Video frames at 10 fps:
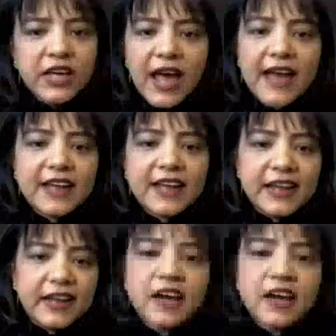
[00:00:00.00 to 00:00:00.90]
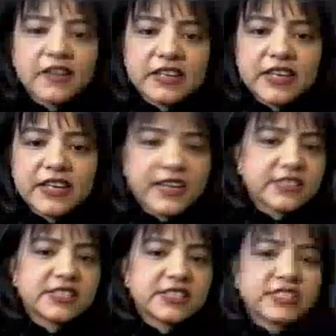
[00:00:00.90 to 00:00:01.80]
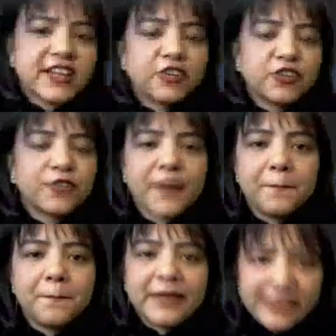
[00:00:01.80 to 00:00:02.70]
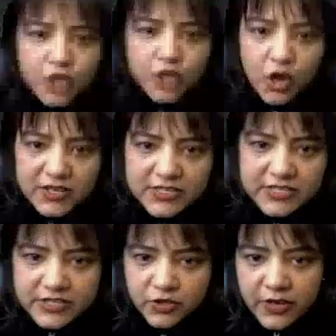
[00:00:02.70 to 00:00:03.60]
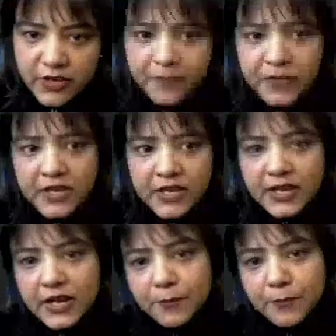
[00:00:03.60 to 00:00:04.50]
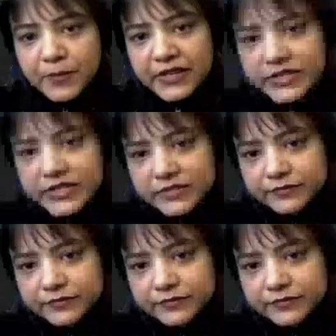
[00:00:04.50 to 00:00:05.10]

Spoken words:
And anarchy is the state of complete lawlessness, okay? Complete